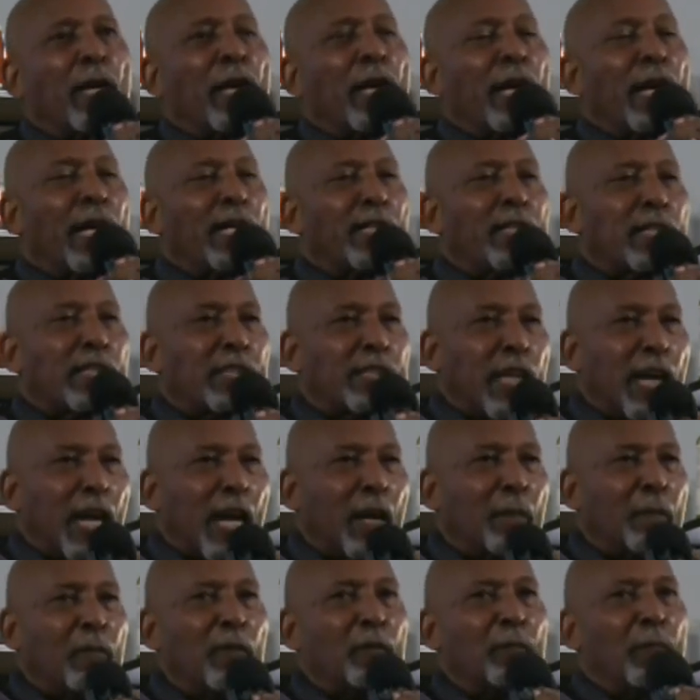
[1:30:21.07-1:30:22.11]
at the
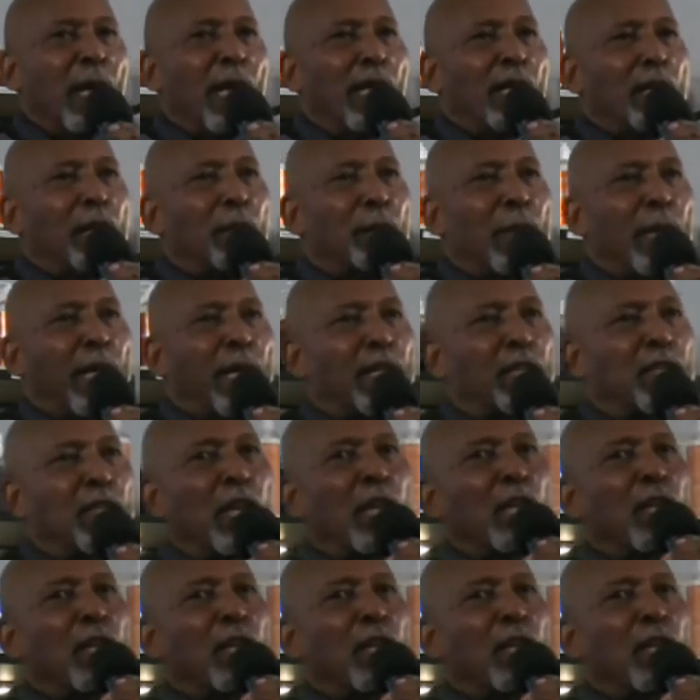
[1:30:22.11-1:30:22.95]
time of Malcolm X,